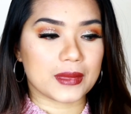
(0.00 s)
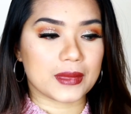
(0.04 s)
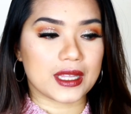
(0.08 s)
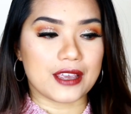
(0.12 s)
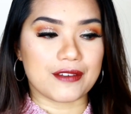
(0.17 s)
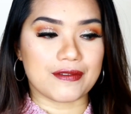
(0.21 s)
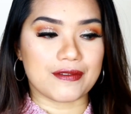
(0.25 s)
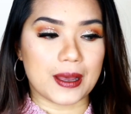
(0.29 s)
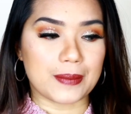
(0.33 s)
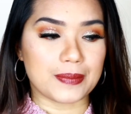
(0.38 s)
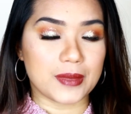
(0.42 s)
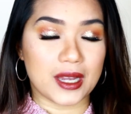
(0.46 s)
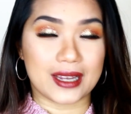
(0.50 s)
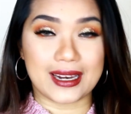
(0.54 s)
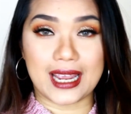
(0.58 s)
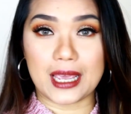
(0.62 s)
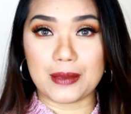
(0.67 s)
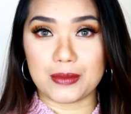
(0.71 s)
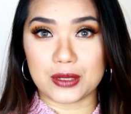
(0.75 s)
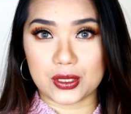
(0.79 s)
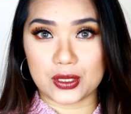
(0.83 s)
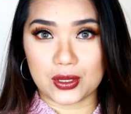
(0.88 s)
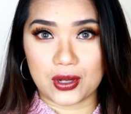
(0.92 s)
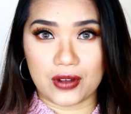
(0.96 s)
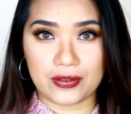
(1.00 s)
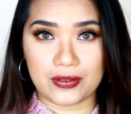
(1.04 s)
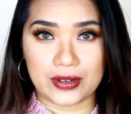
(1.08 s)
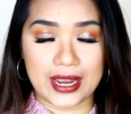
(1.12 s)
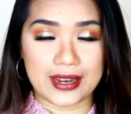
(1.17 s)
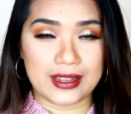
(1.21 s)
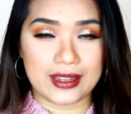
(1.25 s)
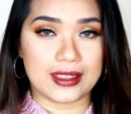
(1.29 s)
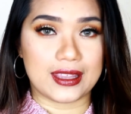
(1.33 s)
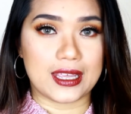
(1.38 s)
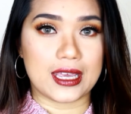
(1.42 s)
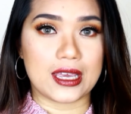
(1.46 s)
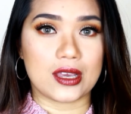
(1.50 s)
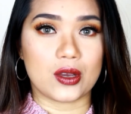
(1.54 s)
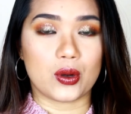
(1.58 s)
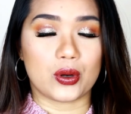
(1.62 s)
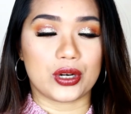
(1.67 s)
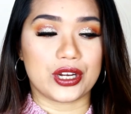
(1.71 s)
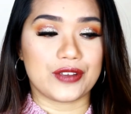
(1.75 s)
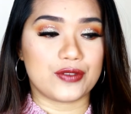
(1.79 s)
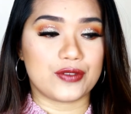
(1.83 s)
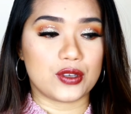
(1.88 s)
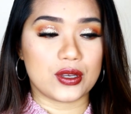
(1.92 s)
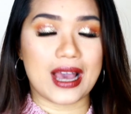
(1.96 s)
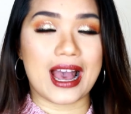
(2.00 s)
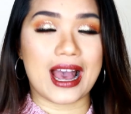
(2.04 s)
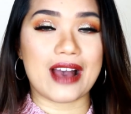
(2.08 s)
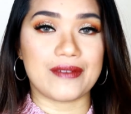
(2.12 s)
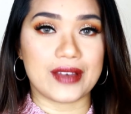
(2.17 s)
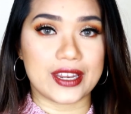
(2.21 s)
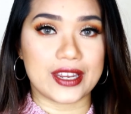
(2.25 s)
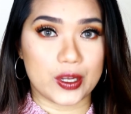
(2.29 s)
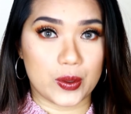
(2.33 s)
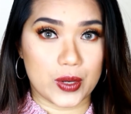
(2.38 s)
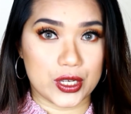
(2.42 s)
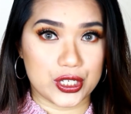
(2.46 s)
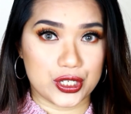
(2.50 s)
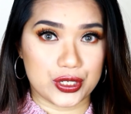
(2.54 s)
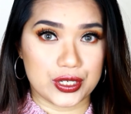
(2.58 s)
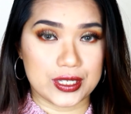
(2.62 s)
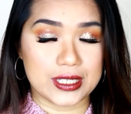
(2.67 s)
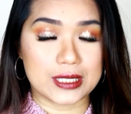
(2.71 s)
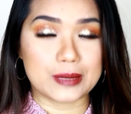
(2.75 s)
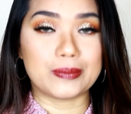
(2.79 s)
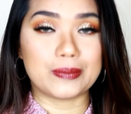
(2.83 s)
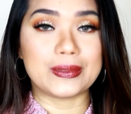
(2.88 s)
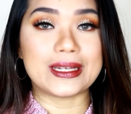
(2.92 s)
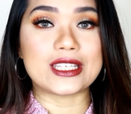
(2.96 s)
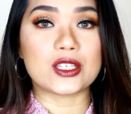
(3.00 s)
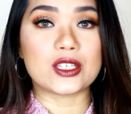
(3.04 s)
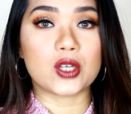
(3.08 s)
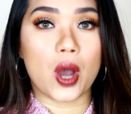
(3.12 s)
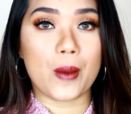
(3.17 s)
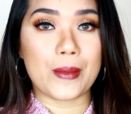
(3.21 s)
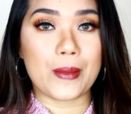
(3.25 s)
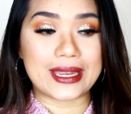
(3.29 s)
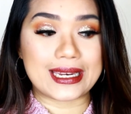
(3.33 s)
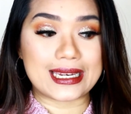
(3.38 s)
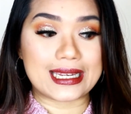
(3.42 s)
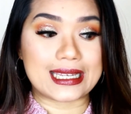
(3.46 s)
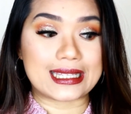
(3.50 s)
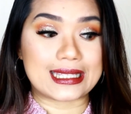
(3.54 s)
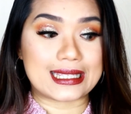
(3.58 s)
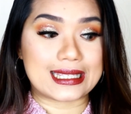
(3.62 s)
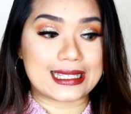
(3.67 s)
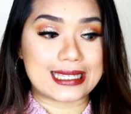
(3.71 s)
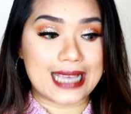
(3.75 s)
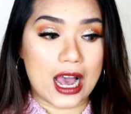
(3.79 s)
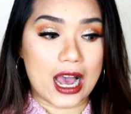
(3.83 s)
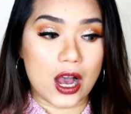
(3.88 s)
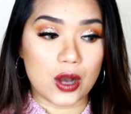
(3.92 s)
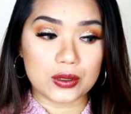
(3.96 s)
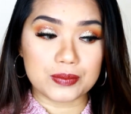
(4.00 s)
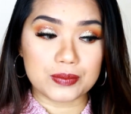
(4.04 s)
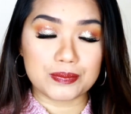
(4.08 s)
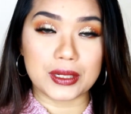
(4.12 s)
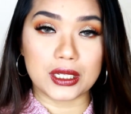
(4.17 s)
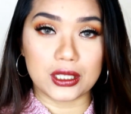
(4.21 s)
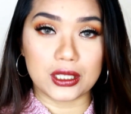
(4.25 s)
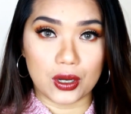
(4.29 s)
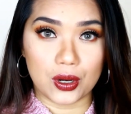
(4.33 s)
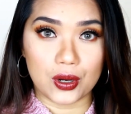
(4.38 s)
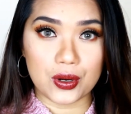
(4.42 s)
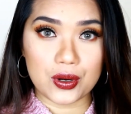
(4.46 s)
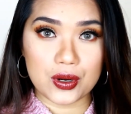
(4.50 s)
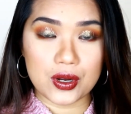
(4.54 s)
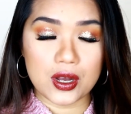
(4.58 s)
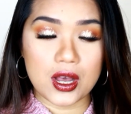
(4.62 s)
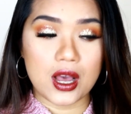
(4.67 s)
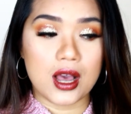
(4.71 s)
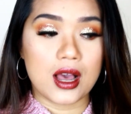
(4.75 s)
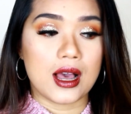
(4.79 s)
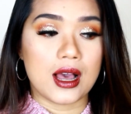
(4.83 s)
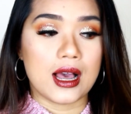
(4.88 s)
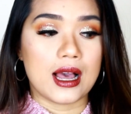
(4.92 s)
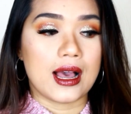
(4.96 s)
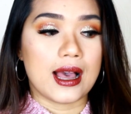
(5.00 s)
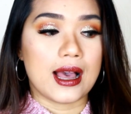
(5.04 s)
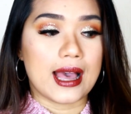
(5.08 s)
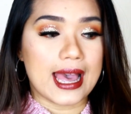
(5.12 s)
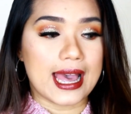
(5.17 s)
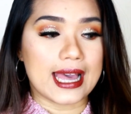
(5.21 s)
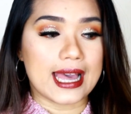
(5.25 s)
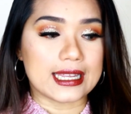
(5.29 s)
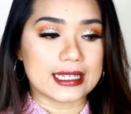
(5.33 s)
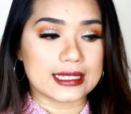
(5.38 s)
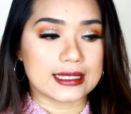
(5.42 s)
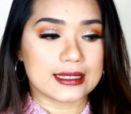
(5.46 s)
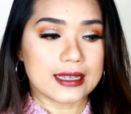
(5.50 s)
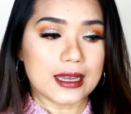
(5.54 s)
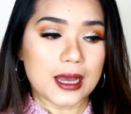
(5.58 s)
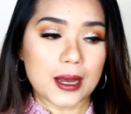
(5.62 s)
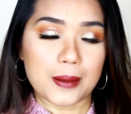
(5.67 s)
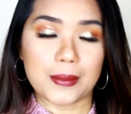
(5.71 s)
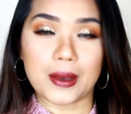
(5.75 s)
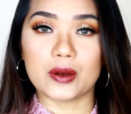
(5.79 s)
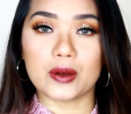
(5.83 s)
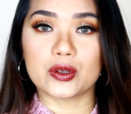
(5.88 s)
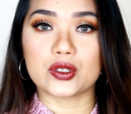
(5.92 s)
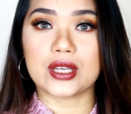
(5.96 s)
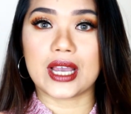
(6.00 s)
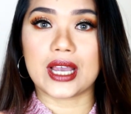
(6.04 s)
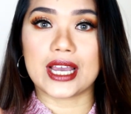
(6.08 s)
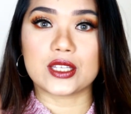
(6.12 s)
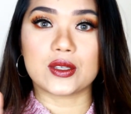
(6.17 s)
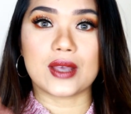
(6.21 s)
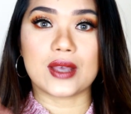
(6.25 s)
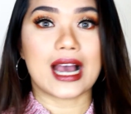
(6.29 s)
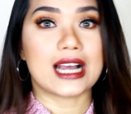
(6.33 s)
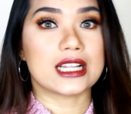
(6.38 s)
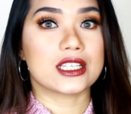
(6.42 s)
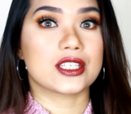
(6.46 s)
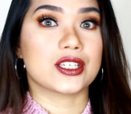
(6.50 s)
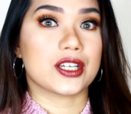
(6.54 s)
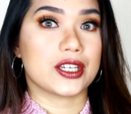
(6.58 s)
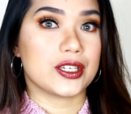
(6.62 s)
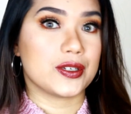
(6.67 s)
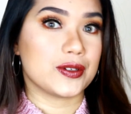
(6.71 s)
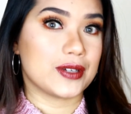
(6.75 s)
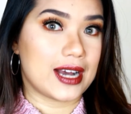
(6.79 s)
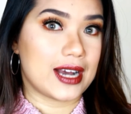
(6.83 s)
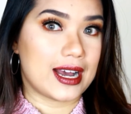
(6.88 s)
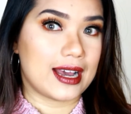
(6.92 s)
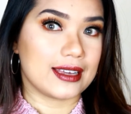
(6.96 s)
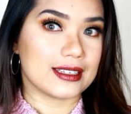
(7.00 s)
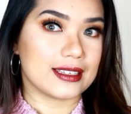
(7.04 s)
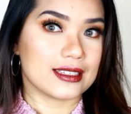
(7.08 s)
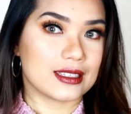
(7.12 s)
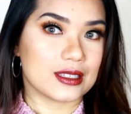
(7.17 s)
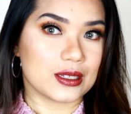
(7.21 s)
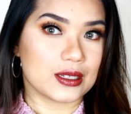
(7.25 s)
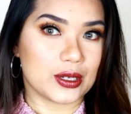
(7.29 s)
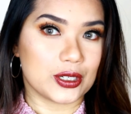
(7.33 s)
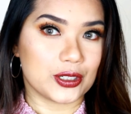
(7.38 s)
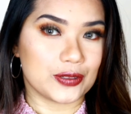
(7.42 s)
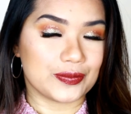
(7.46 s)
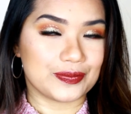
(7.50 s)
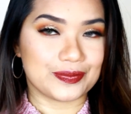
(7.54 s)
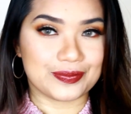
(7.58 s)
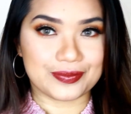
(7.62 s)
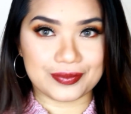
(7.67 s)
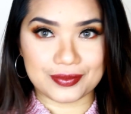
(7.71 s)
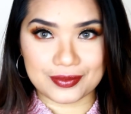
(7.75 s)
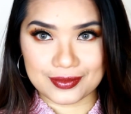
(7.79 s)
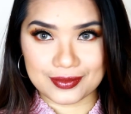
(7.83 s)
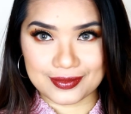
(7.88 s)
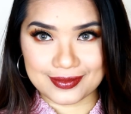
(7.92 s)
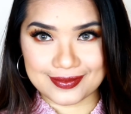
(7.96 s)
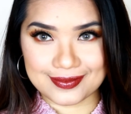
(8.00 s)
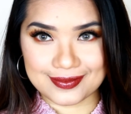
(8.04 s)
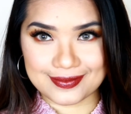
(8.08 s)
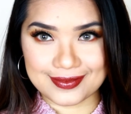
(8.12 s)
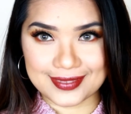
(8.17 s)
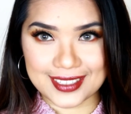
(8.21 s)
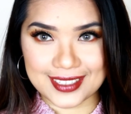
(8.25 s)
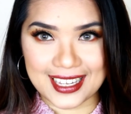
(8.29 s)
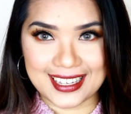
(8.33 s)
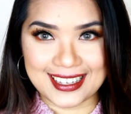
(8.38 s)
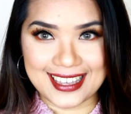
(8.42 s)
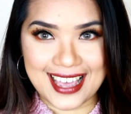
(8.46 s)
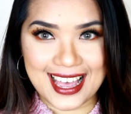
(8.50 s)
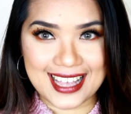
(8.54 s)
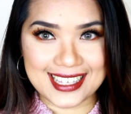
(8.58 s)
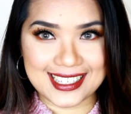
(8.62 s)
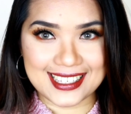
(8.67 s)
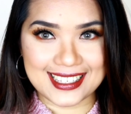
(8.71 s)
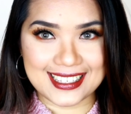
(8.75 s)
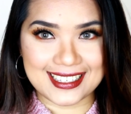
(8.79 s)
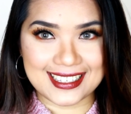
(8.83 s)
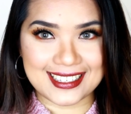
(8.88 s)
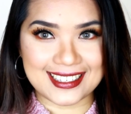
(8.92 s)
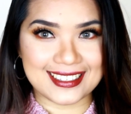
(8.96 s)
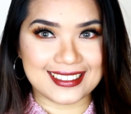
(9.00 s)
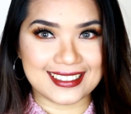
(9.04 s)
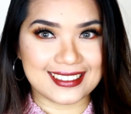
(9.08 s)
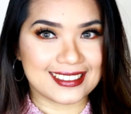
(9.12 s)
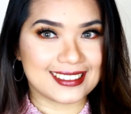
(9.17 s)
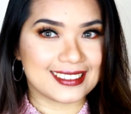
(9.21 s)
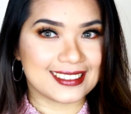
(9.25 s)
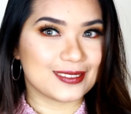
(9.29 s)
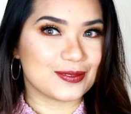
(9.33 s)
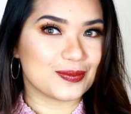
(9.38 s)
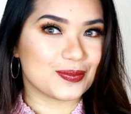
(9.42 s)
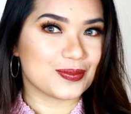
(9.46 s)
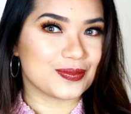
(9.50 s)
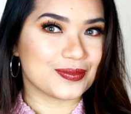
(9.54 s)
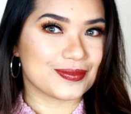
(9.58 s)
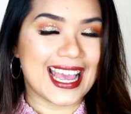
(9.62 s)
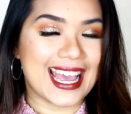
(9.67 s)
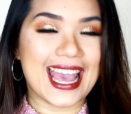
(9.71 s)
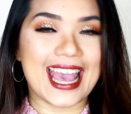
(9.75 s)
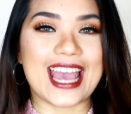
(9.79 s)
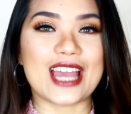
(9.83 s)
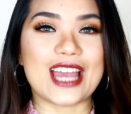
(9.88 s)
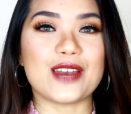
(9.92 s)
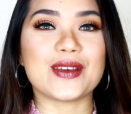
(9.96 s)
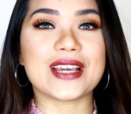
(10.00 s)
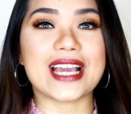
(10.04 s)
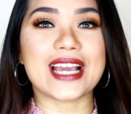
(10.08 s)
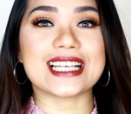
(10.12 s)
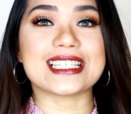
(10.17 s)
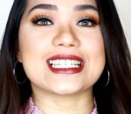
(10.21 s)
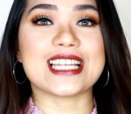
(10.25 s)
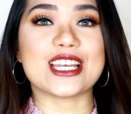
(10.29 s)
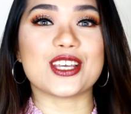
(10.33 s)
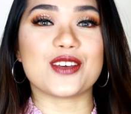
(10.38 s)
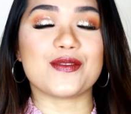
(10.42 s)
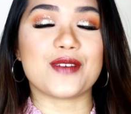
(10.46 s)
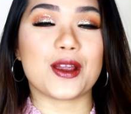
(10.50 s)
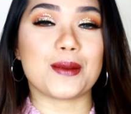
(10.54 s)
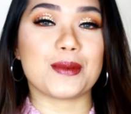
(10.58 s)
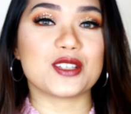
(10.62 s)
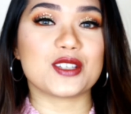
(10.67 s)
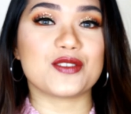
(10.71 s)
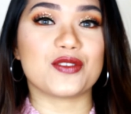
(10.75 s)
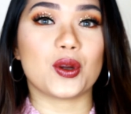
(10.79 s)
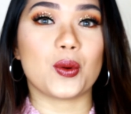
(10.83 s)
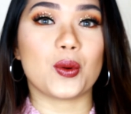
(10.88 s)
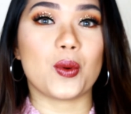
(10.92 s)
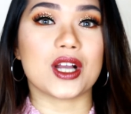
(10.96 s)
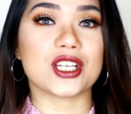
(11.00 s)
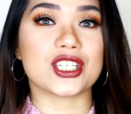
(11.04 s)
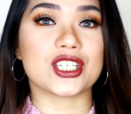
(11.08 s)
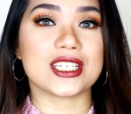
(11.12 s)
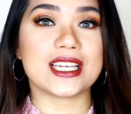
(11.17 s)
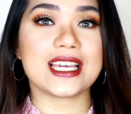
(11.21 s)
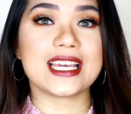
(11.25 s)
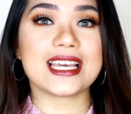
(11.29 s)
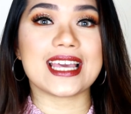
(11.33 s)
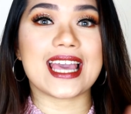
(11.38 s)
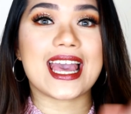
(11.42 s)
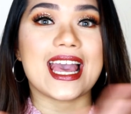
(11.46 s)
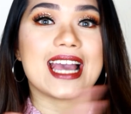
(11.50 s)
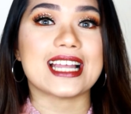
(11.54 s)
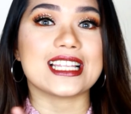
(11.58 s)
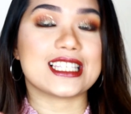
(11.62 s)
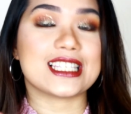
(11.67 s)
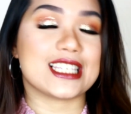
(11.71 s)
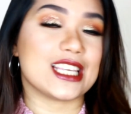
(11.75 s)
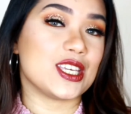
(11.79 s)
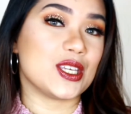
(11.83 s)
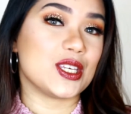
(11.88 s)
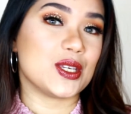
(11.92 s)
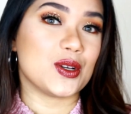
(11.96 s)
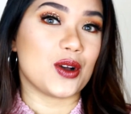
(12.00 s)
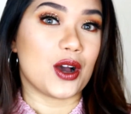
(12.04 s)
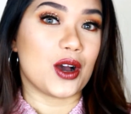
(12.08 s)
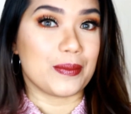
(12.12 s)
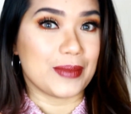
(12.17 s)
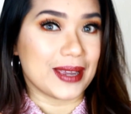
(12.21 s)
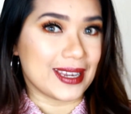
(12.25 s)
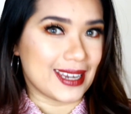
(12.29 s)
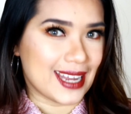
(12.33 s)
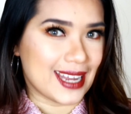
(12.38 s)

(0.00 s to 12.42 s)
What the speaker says: if I'm not able to cover anything, or if you have any questions, please comment it down below, and I will try to answer you guys. So yes. Anyway, guys, thank you very much for watching, and see you on my